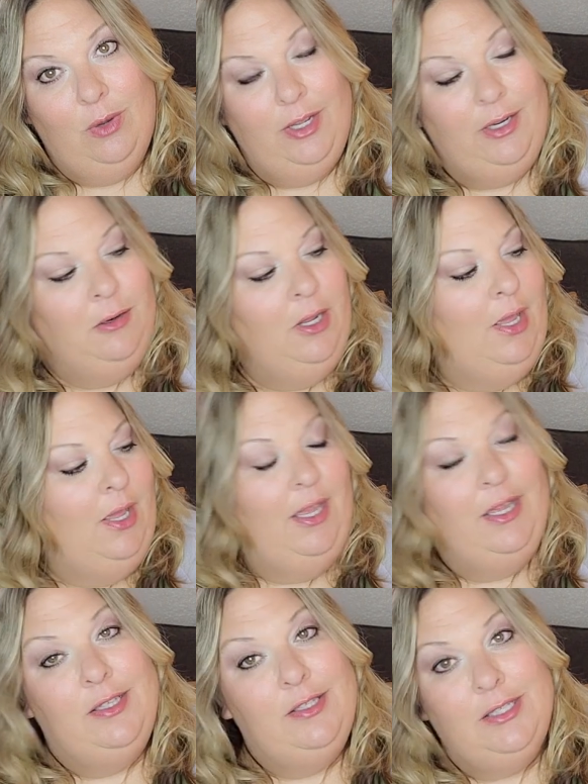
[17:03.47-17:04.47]
one,
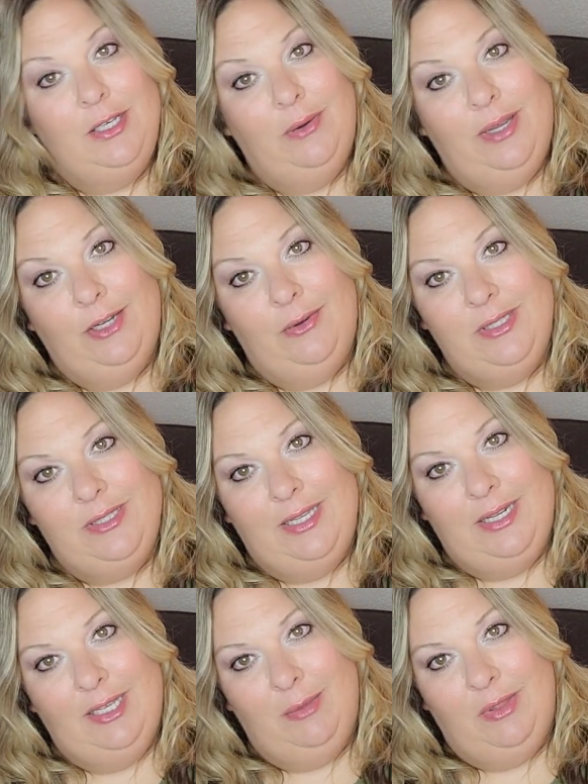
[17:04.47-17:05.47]
and so I always
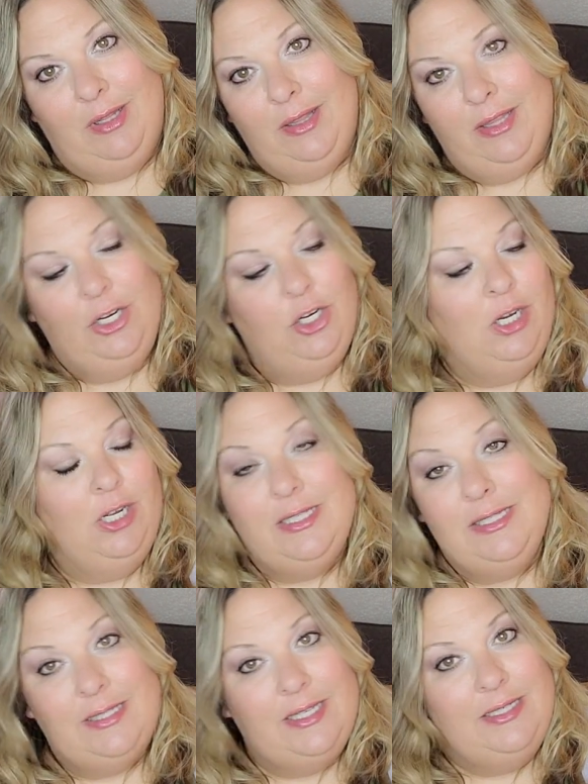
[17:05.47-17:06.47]
get him the clear,
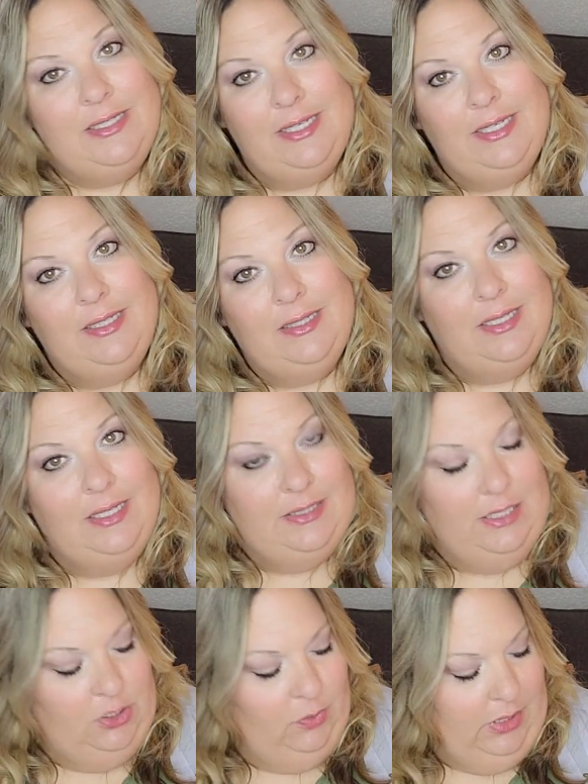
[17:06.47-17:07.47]
unscented, because
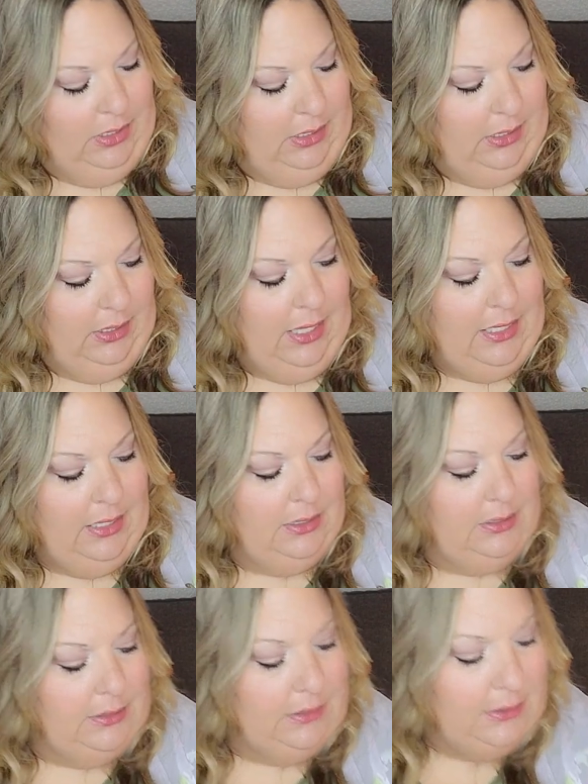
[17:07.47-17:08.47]
that's what he
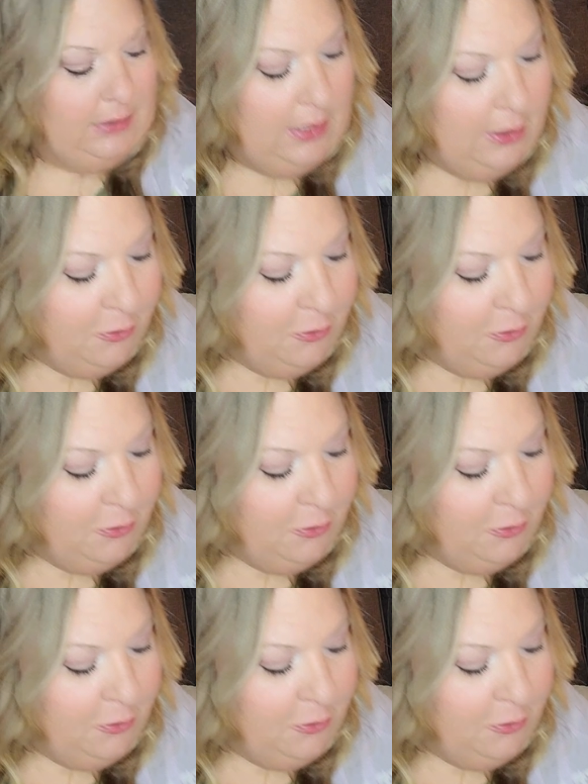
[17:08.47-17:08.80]
likes.